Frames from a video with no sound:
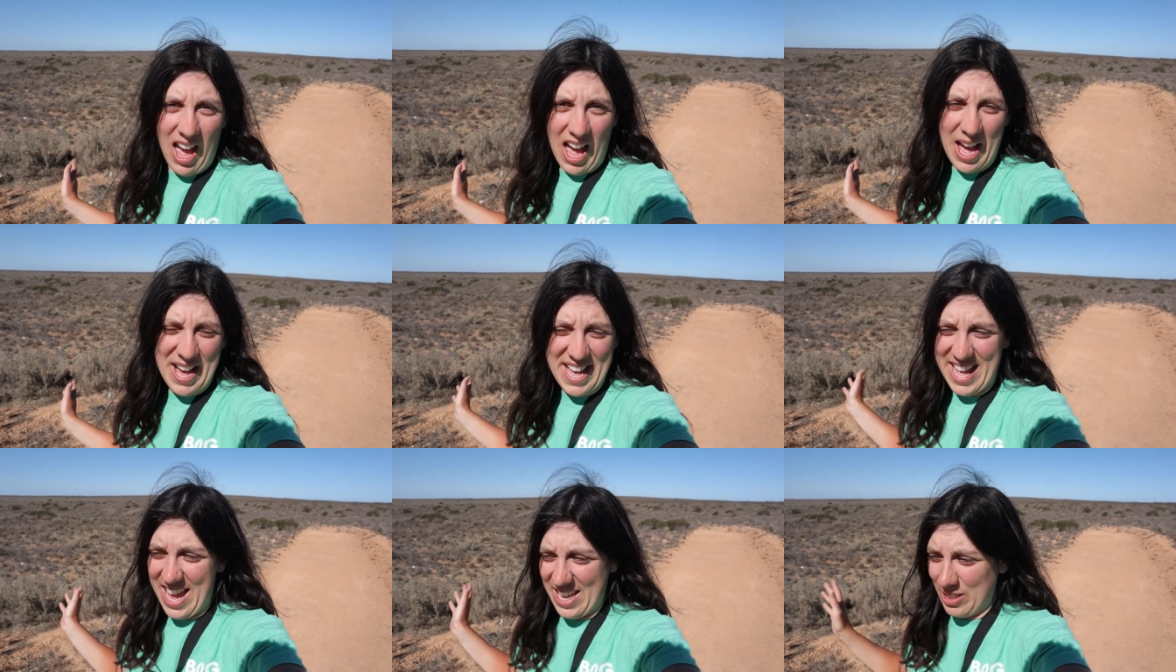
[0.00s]

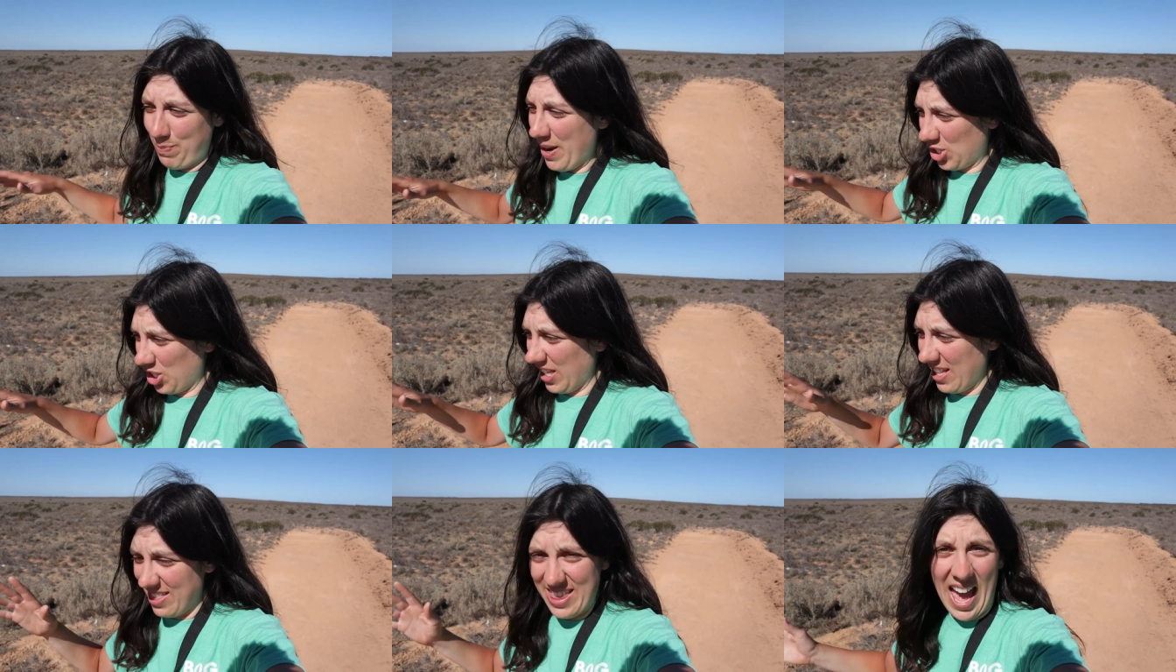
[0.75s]

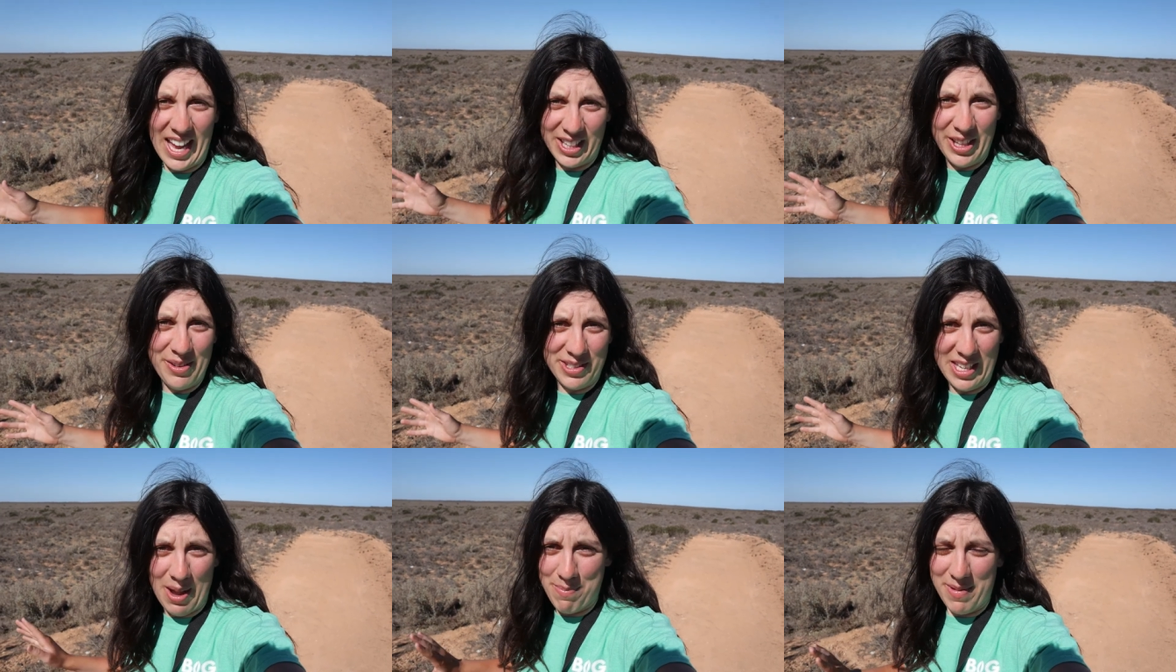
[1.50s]
especially that
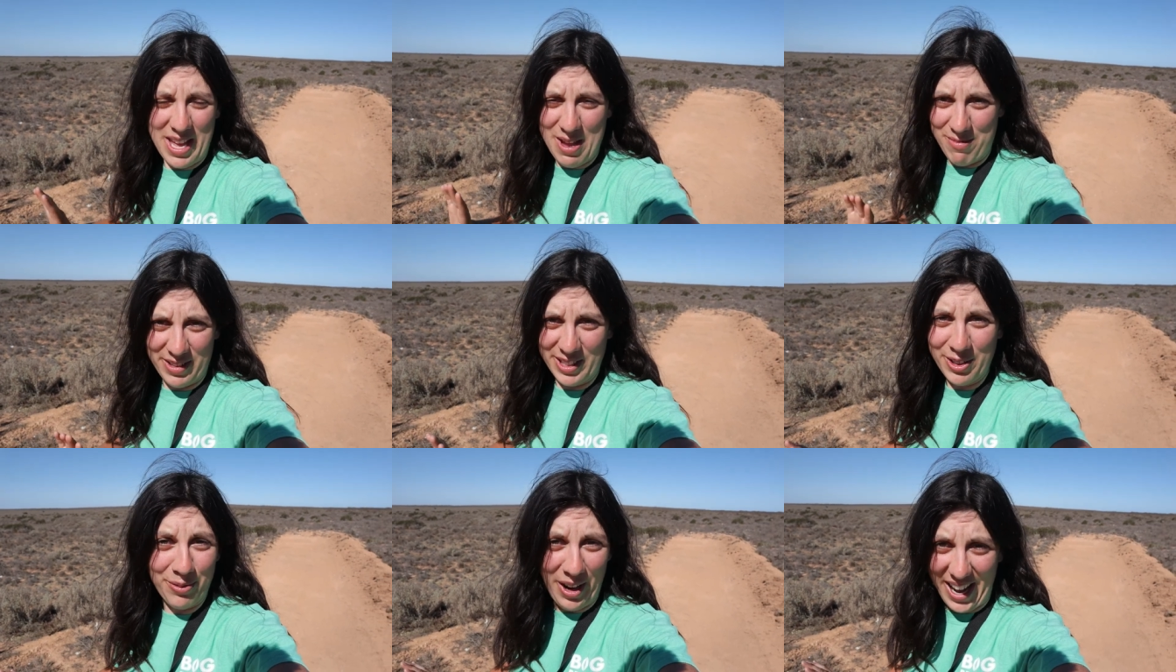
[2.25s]
close up. It was
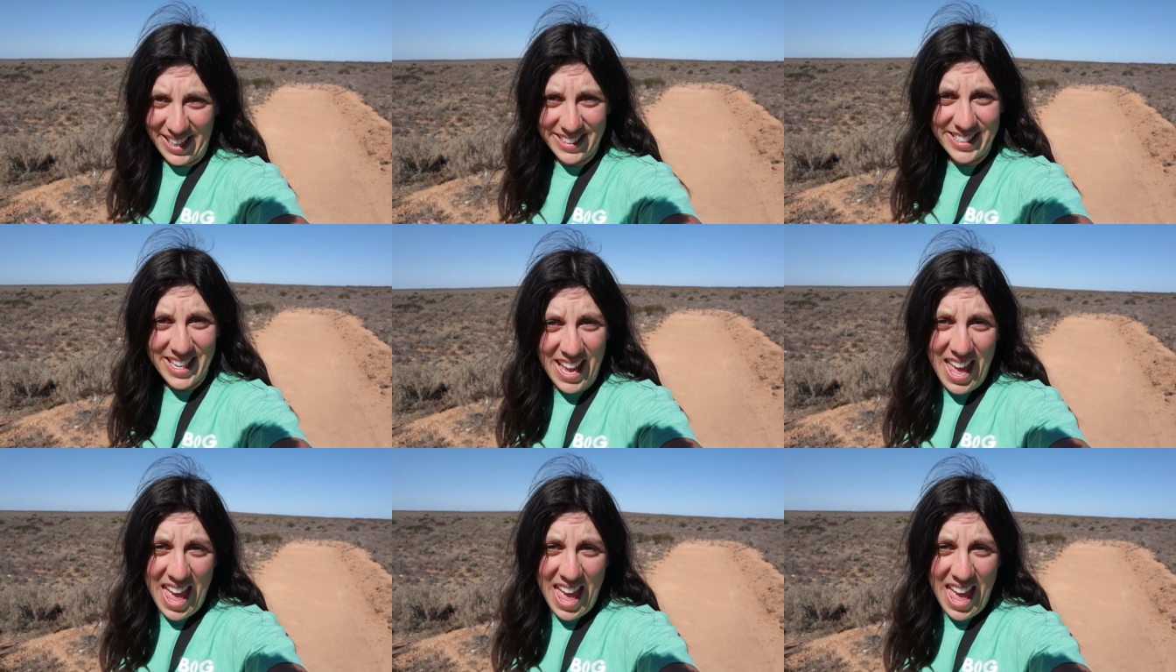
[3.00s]
great.